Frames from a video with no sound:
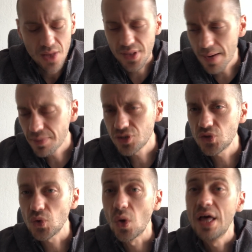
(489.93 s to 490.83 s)
Number
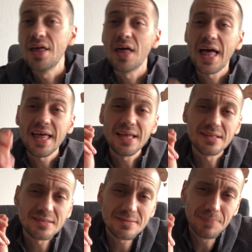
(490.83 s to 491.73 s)
two,
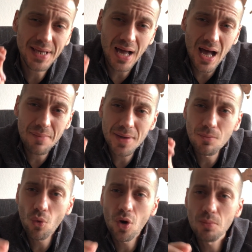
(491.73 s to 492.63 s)
it's
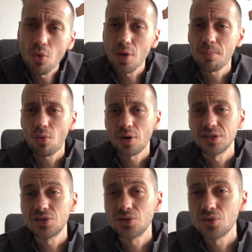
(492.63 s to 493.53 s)
becoming more and more
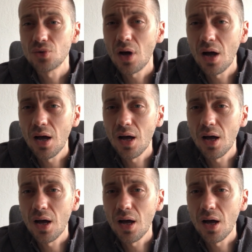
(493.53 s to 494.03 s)
important to